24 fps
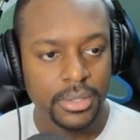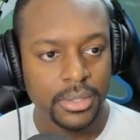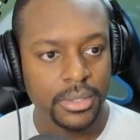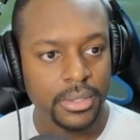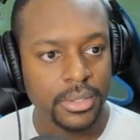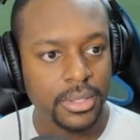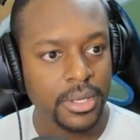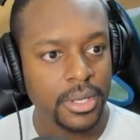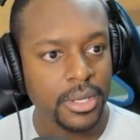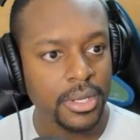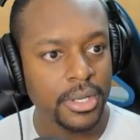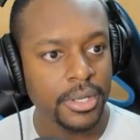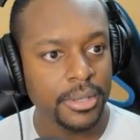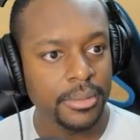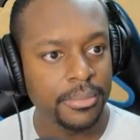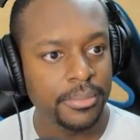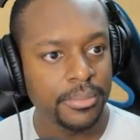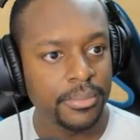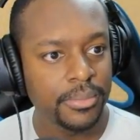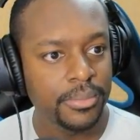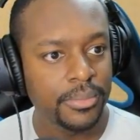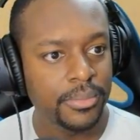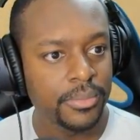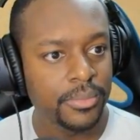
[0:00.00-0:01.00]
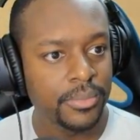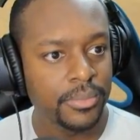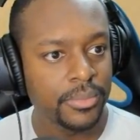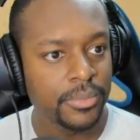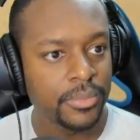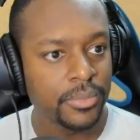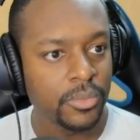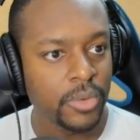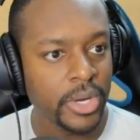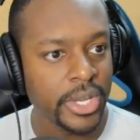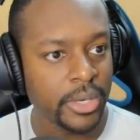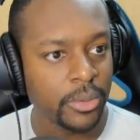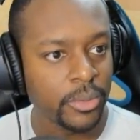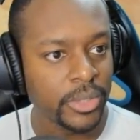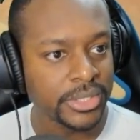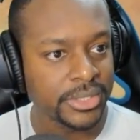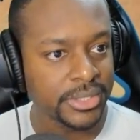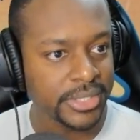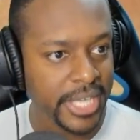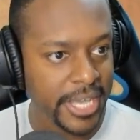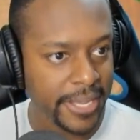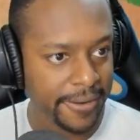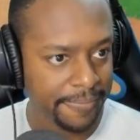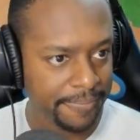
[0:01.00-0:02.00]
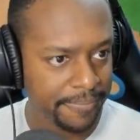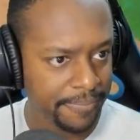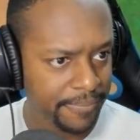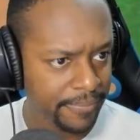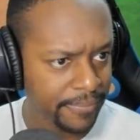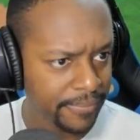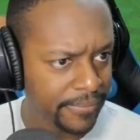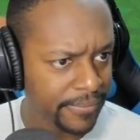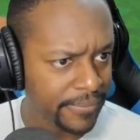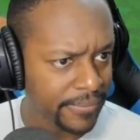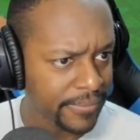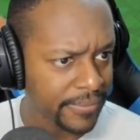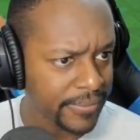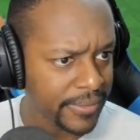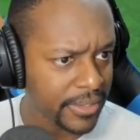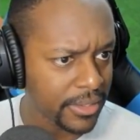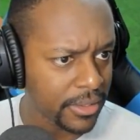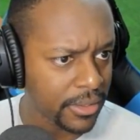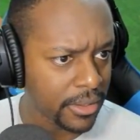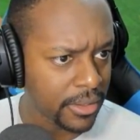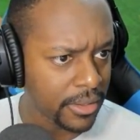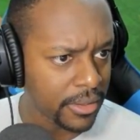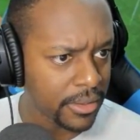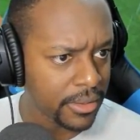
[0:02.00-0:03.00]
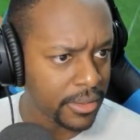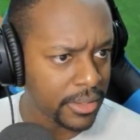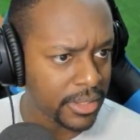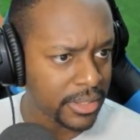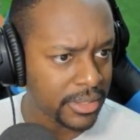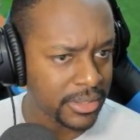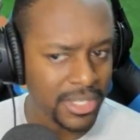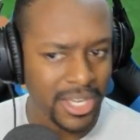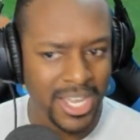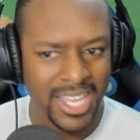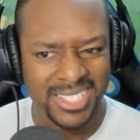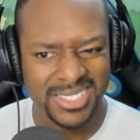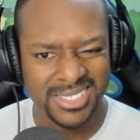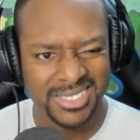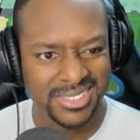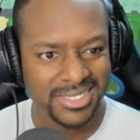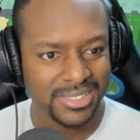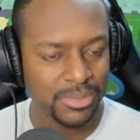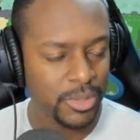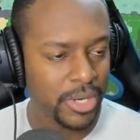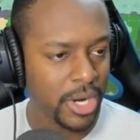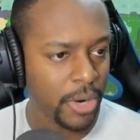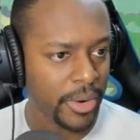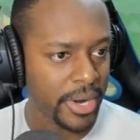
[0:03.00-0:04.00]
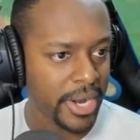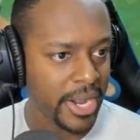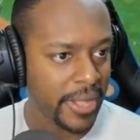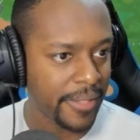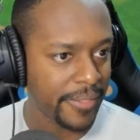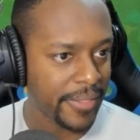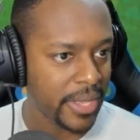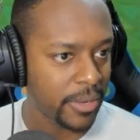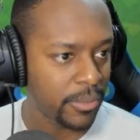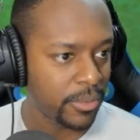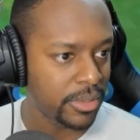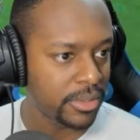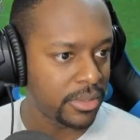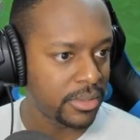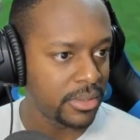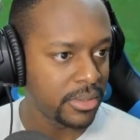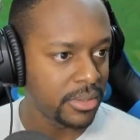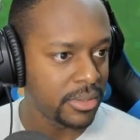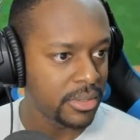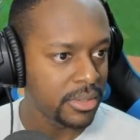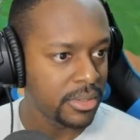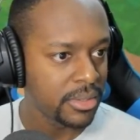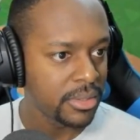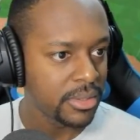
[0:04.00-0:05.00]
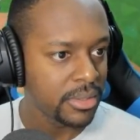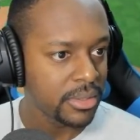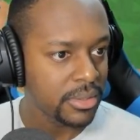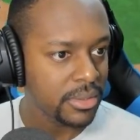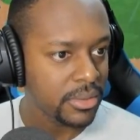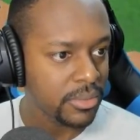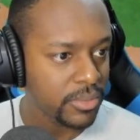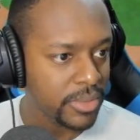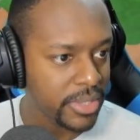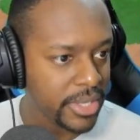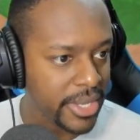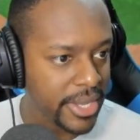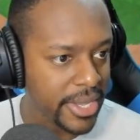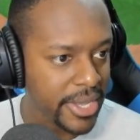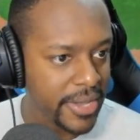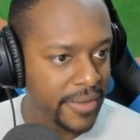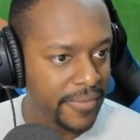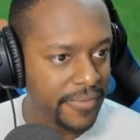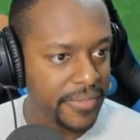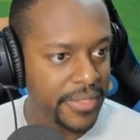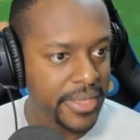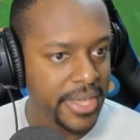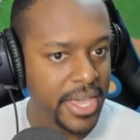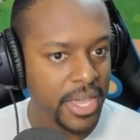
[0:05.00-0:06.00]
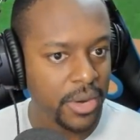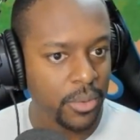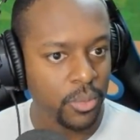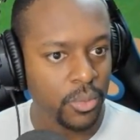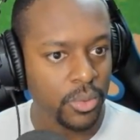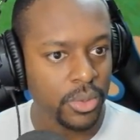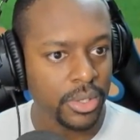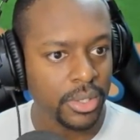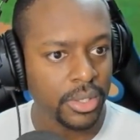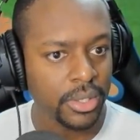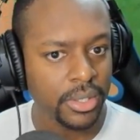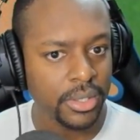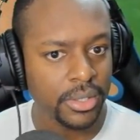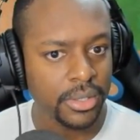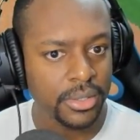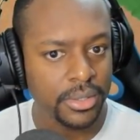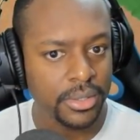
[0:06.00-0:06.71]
Um, wait, what's that? Nice. We already have that one. We have that one.